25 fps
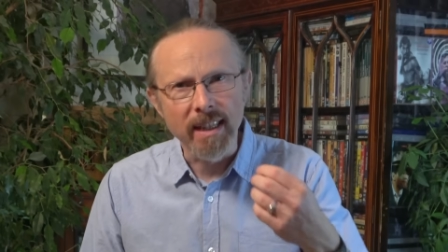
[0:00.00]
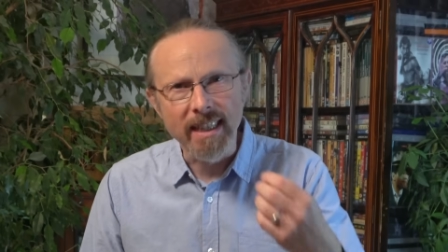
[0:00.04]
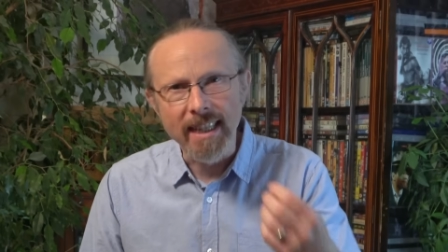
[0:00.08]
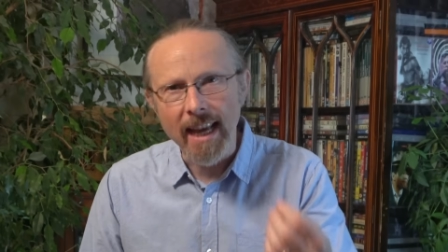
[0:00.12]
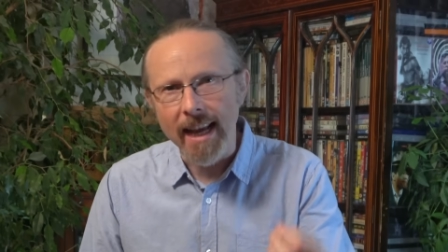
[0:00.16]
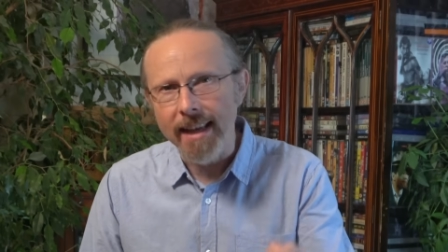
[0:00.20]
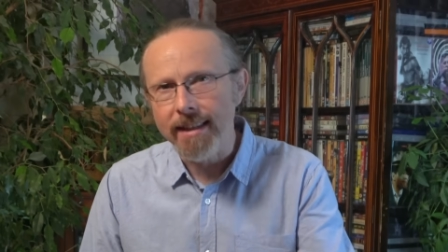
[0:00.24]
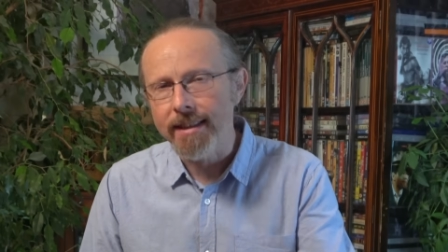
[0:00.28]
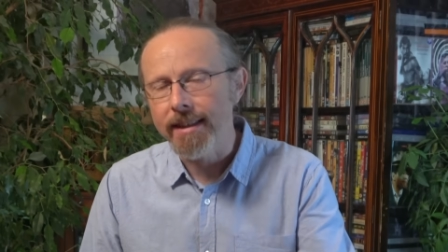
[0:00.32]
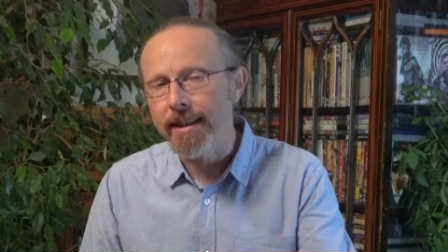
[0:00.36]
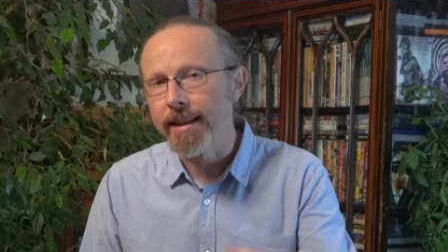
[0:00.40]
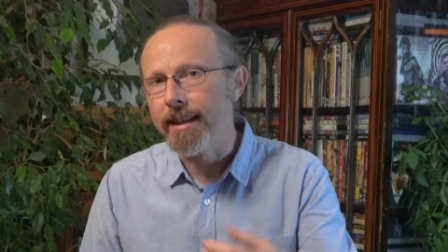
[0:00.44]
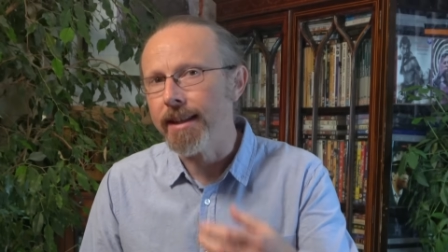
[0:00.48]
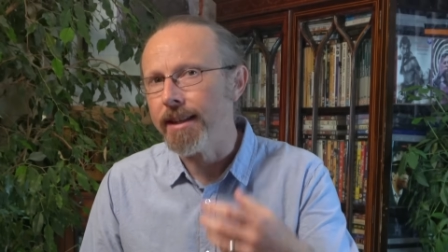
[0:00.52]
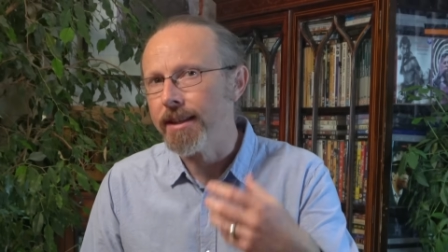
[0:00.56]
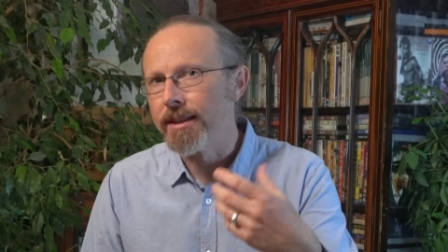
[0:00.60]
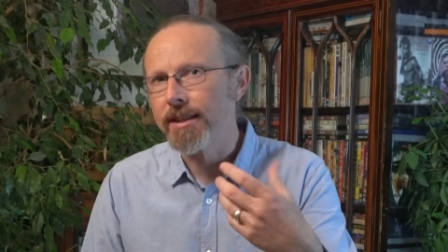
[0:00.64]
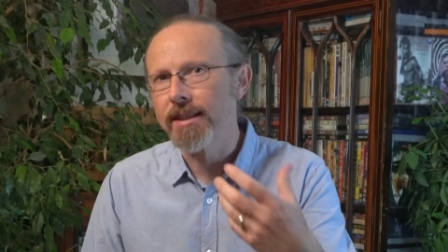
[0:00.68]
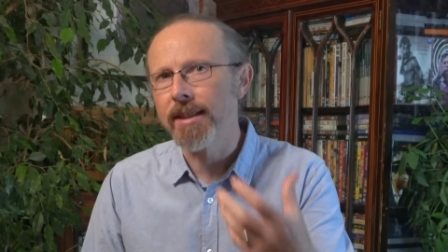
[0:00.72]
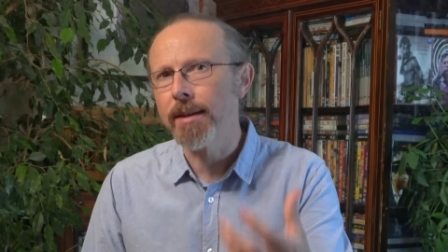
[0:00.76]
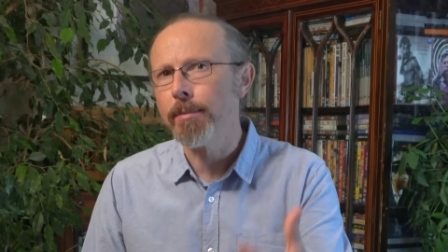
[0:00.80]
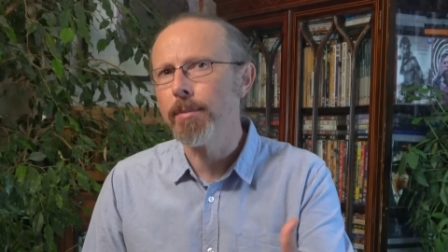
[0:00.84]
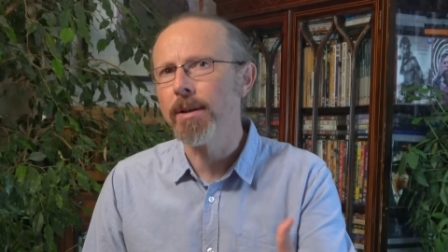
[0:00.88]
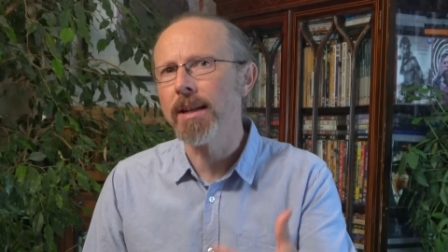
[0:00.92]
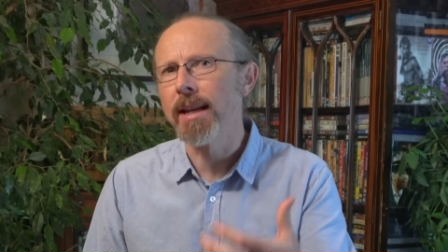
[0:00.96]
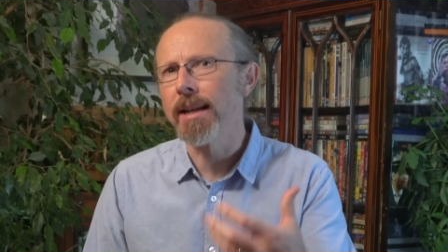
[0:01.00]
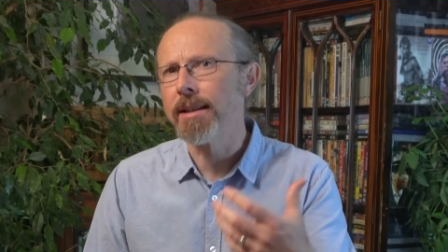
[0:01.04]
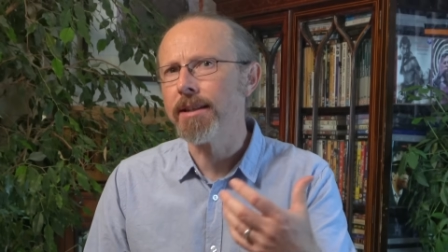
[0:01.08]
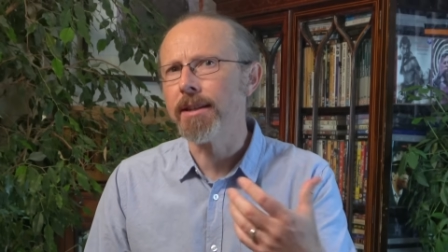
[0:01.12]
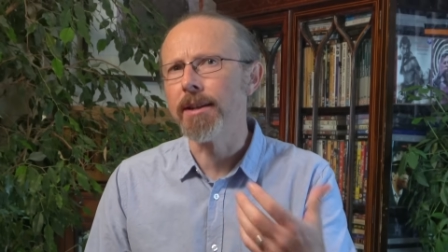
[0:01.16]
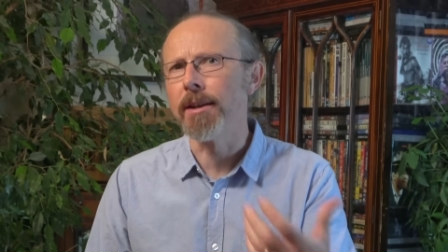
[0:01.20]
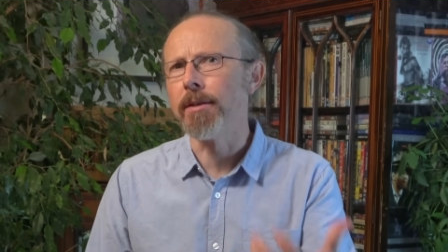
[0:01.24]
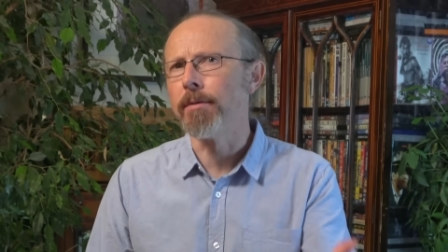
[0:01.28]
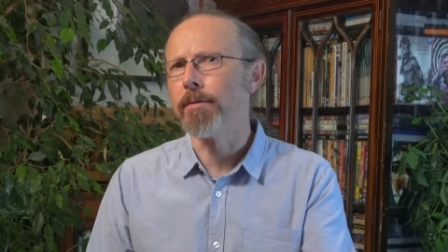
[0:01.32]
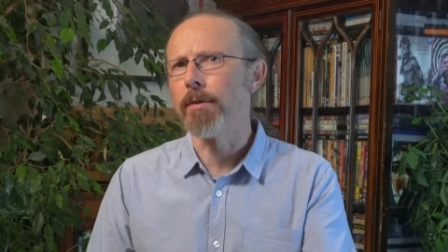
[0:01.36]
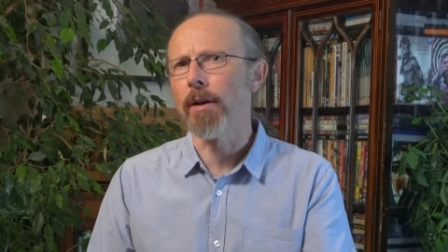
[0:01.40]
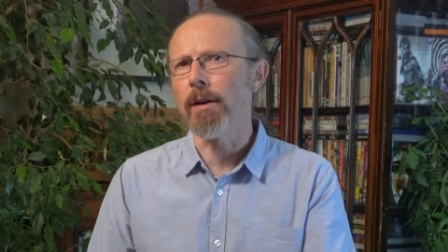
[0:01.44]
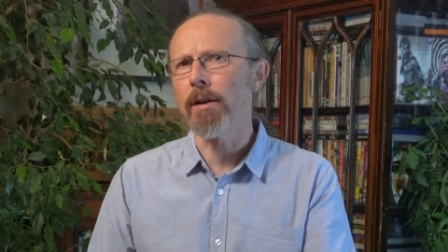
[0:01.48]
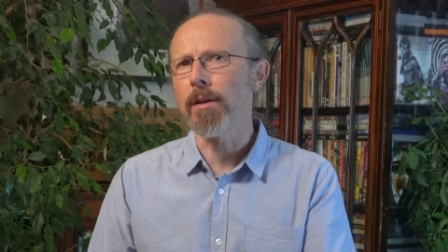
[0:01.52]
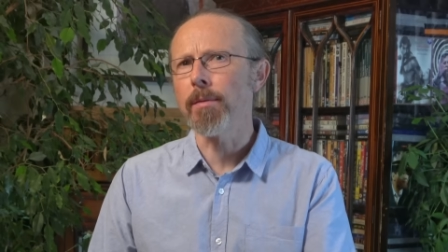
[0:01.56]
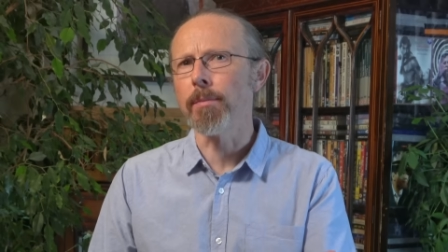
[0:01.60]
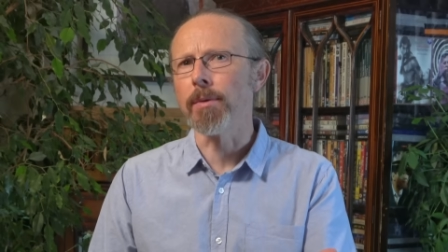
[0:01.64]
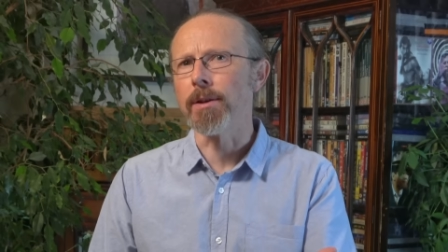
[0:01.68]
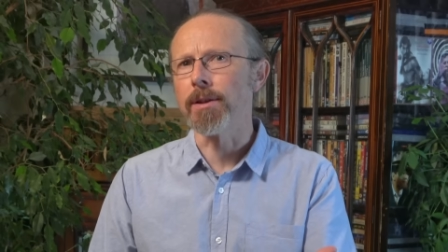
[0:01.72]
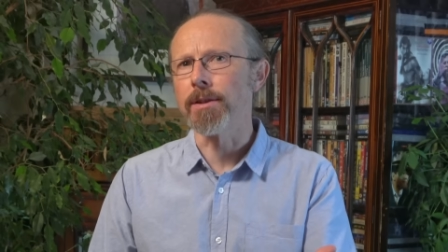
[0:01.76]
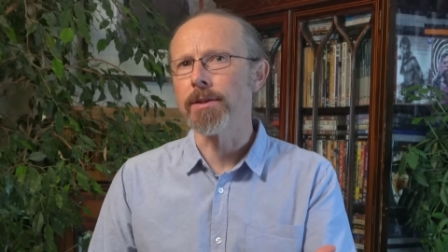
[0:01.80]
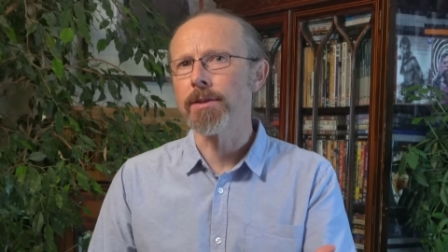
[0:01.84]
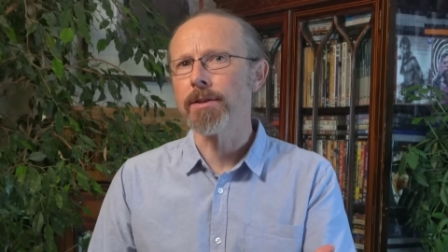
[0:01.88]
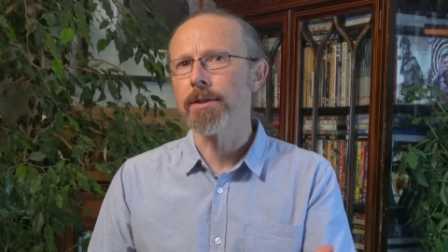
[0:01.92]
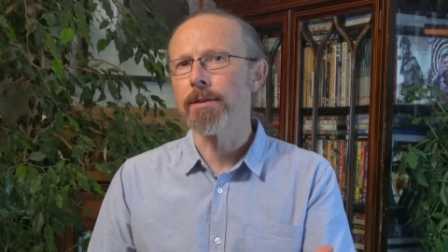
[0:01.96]
tested in simulated
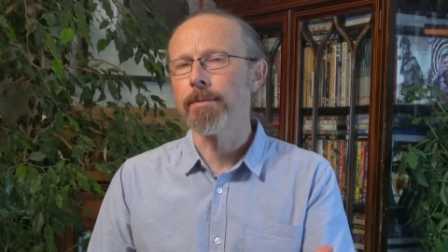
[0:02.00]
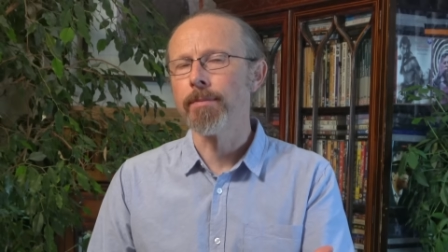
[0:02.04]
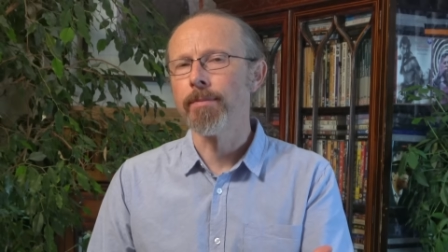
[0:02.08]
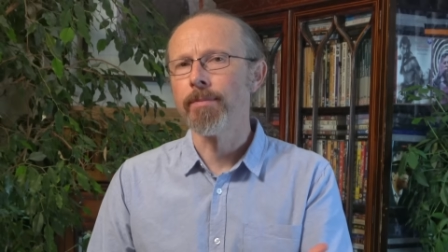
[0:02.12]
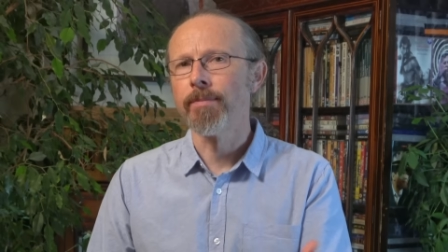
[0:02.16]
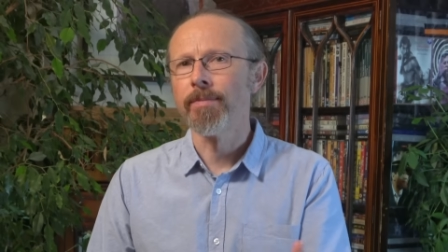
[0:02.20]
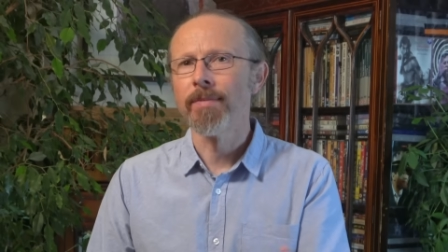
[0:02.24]
environments.